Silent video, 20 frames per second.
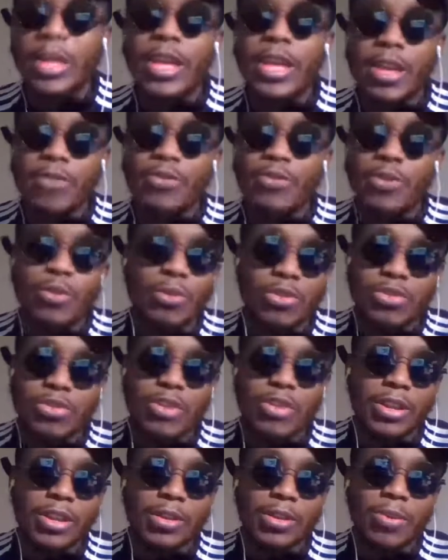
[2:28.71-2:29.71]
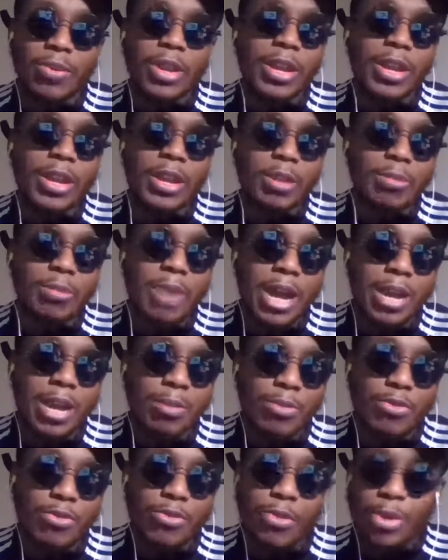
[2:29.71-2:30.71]
if you was dealing with anybody
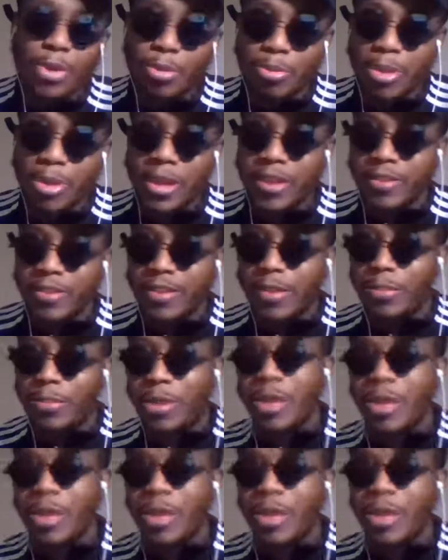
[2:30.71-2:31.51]
before the pandemic.